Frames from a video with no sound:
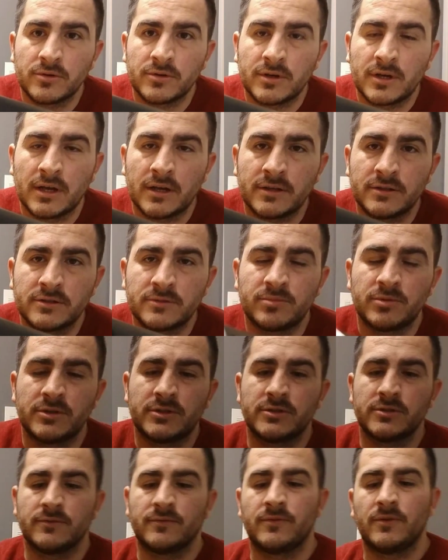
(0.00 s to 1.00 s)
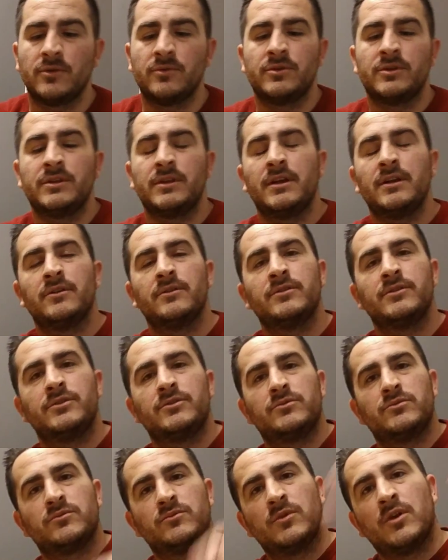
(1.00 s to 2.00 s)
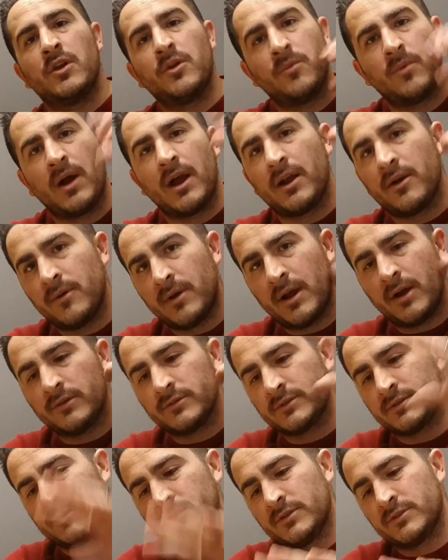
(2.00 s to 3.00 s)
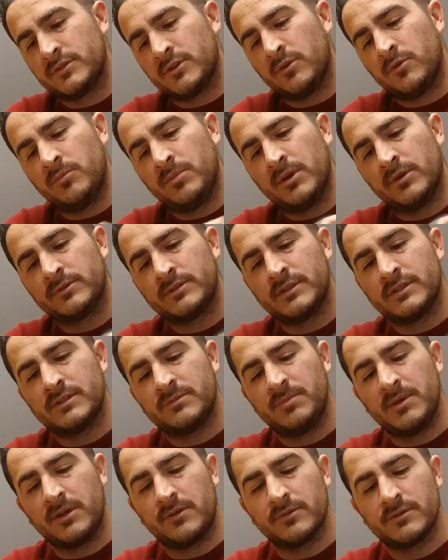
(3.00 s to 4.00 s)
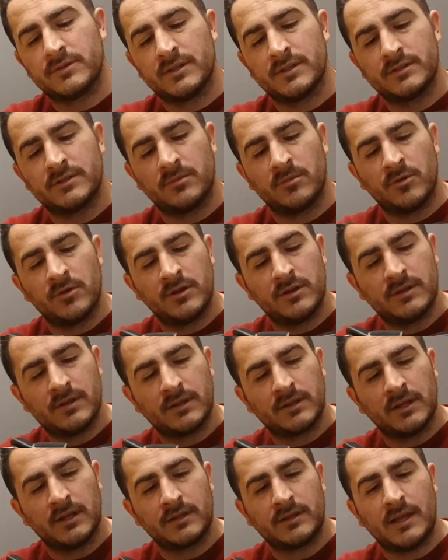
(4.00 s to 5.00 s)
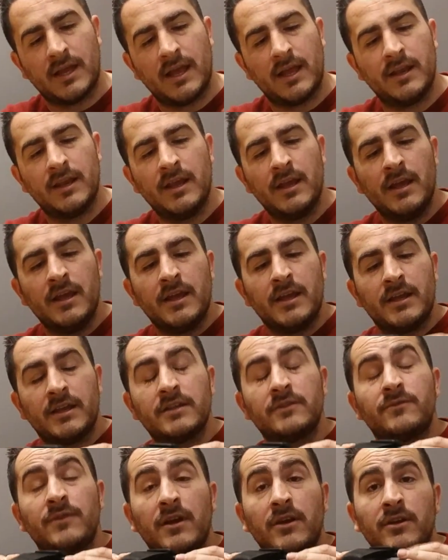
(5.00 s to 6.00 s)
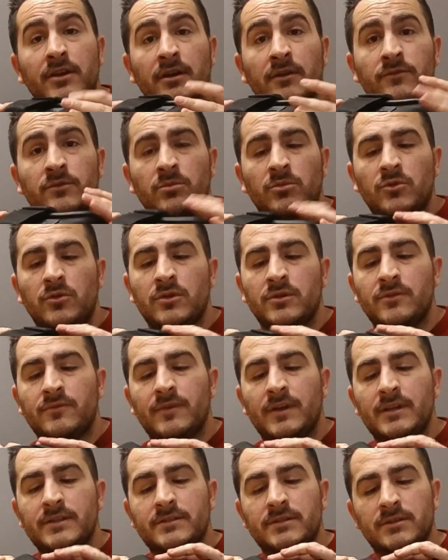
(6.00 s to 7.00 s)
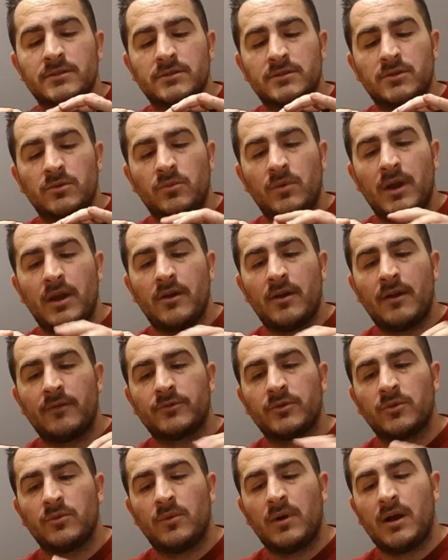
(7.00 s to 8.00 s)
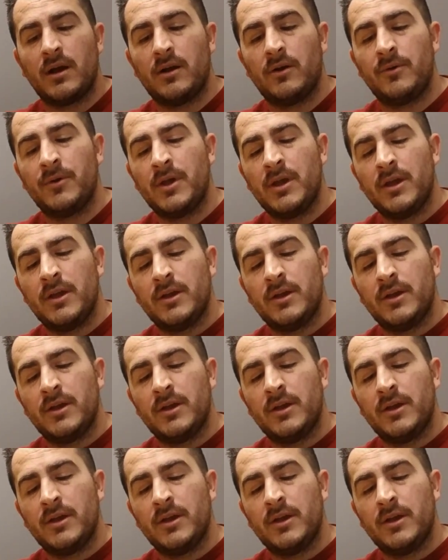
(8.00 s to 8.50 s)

You kind of just put your phone in there and you run the wire out, so there's no built-in speaker system or anything like that. It is very comfortable on your face to wear after a while.